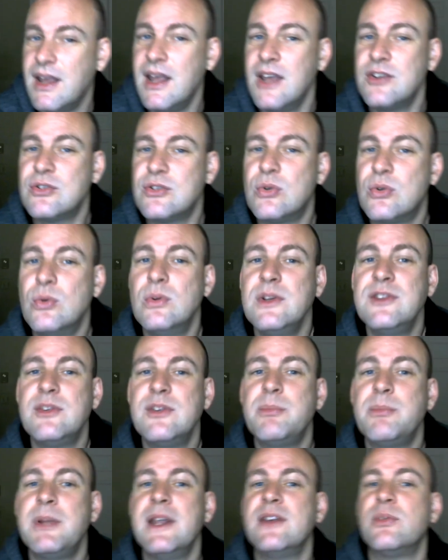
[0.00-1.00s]
School is a
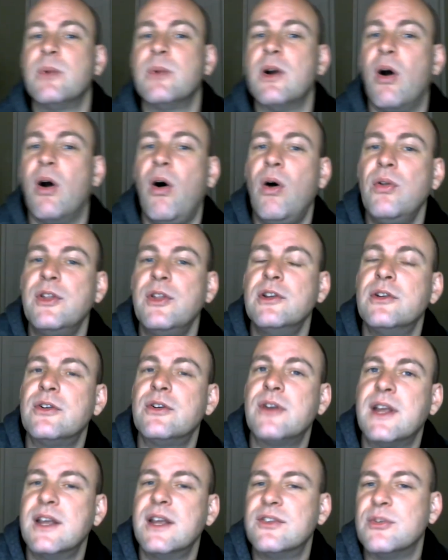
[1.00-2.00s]
place where all the
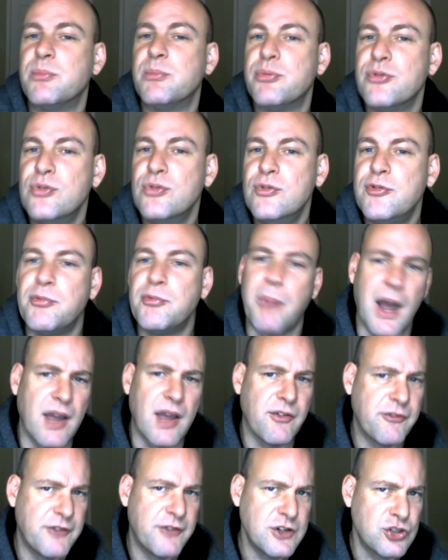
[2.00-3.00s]
learning is approved by
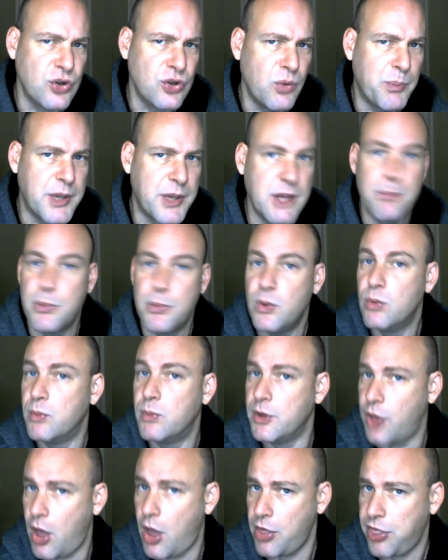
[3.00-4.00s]
official people
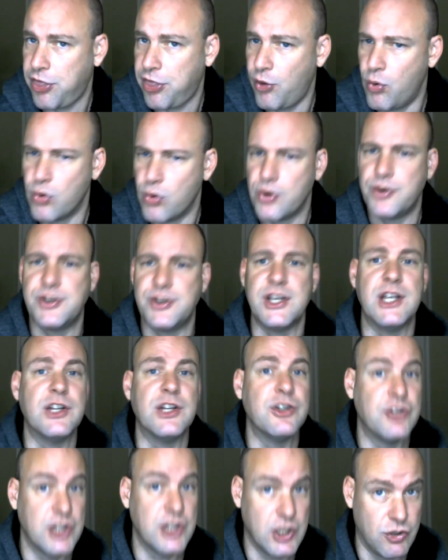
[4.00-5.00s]
with authority
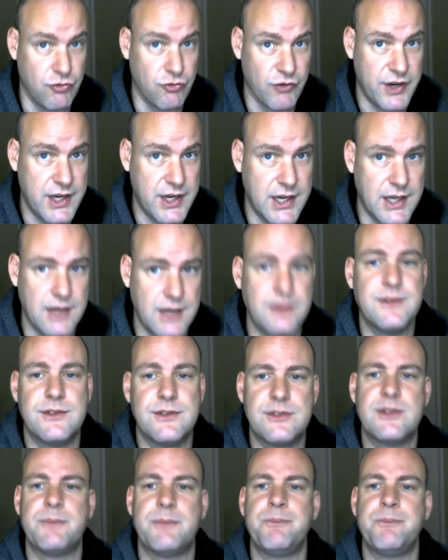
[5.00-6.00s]
and degrees.